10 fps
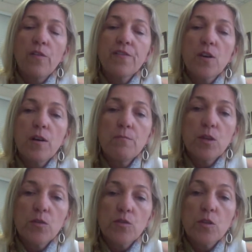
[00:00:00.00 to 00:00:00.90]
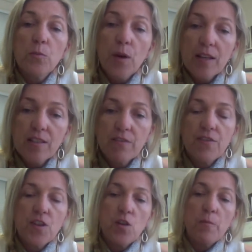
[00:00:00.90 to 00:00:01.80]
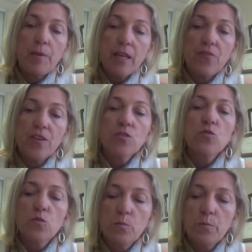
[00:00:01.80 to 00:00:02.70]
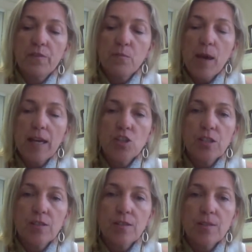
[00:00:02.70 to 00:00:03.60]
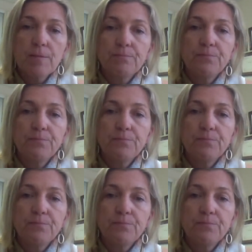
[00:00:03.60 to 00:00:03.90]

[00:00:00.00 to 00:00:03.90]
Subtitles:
for immunosuppressive therapy in this group of patients.